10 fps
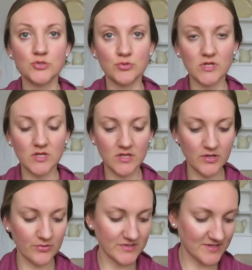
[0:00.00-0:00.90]
To the
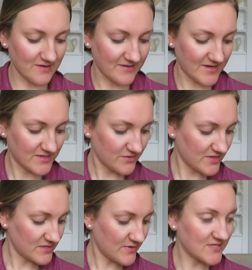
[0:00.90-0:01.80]
clothes. All right, so
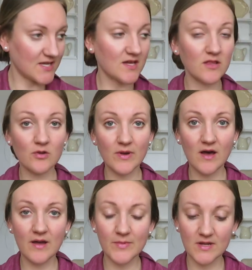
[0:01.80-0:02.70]
this may take a little
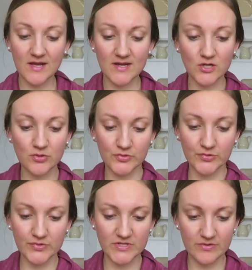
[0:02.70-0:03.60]
while. I'm gonna kind of
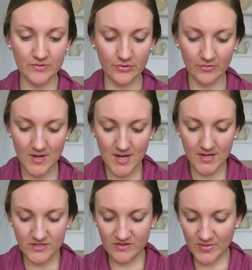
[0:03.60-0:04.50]
cruise through.
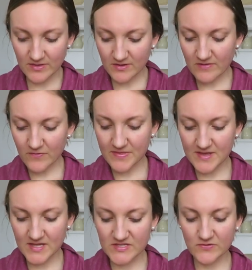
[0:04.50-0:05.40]
So I've been looking for
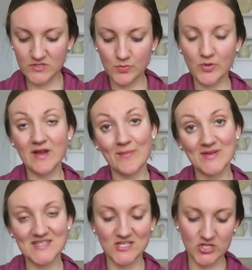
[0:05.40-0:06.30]
things for spring
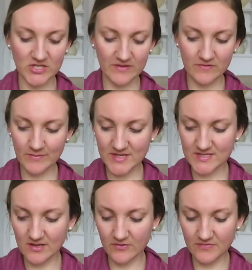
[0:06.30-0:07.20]
potentially for
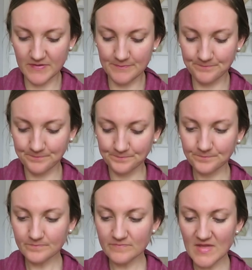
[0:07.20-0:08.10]
myself,
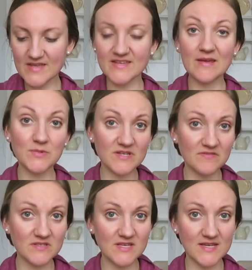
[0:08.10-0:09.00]
as I am a
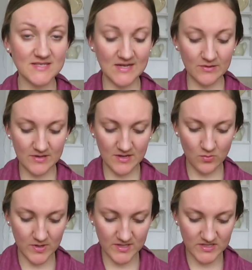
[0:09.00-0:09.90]
different size now than I
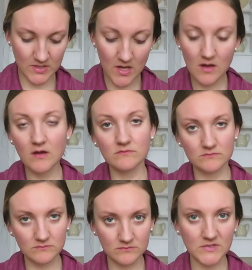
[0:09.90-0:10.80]
was
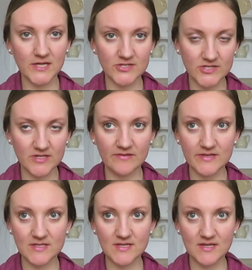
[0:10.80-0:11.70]
last year,
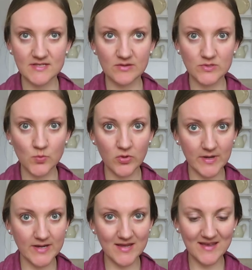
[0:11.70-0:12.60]
obviously, because I was
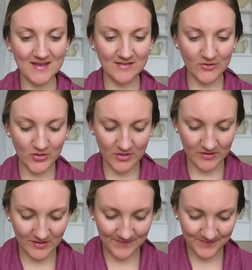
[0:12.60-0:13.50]
pregnant, had a little
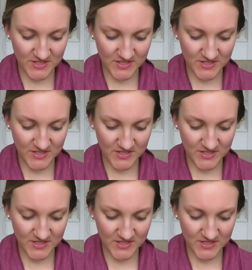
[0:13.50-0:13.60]
girl.